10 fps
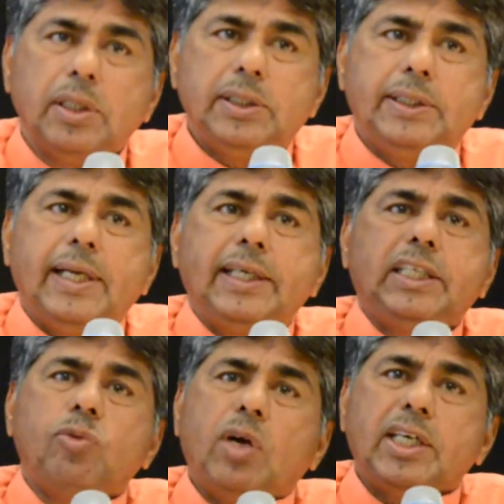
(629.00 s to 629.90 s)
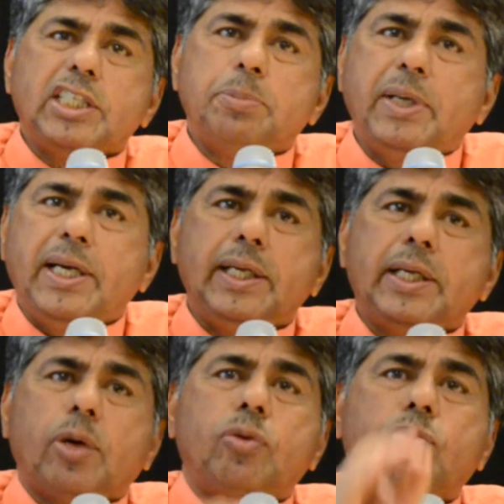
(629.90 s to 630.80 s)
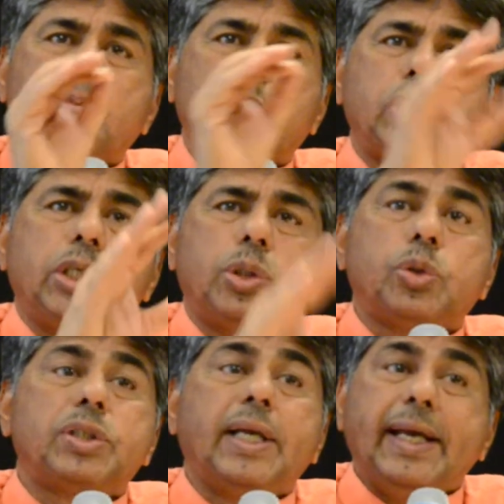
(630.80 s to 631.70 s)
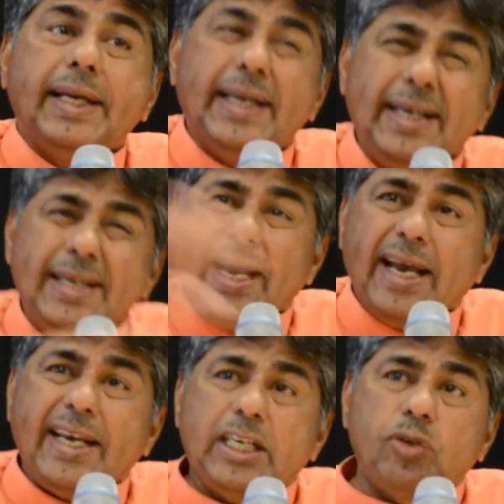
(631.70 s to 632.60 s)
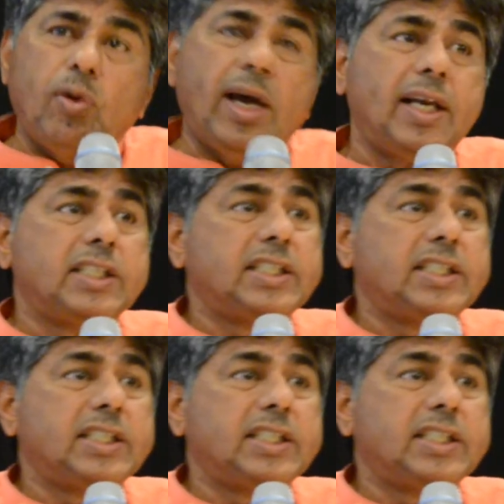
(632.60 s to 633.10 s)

The dirty water is breeding ground for mosquitoes. Indirect violence